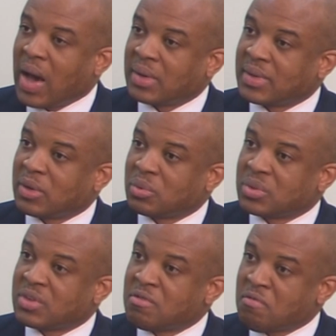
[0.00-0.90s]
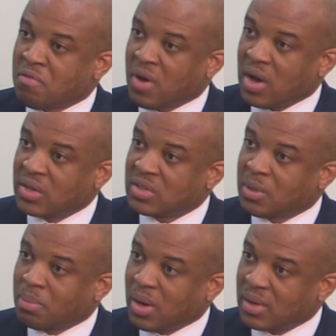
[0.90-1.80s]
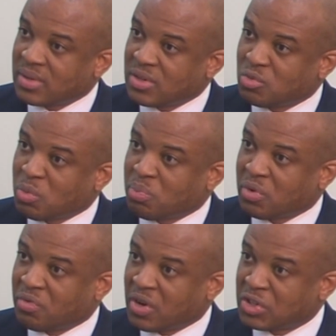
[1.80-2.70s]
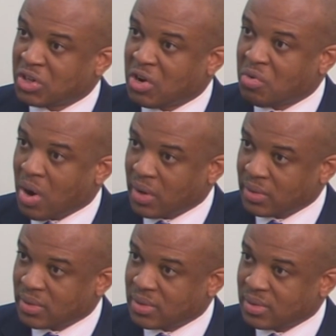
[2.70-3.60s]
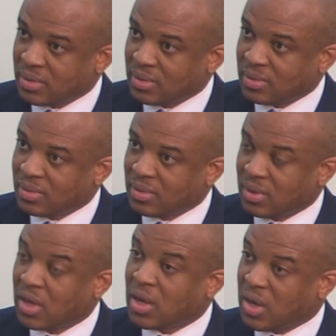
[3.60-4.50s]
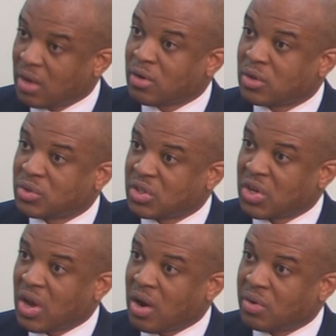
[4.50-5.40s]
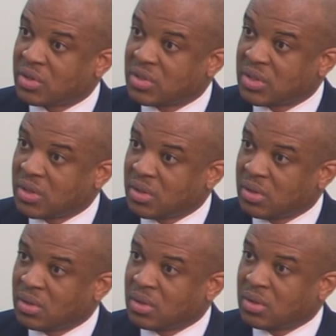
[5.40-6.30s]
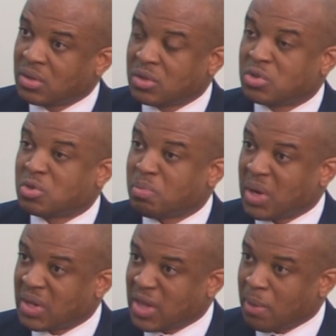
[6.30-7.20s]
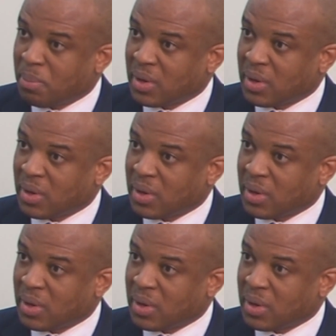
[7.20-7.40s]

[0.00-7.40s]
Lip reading: and they will invite the parties with preferential rights, including ERHC, to make their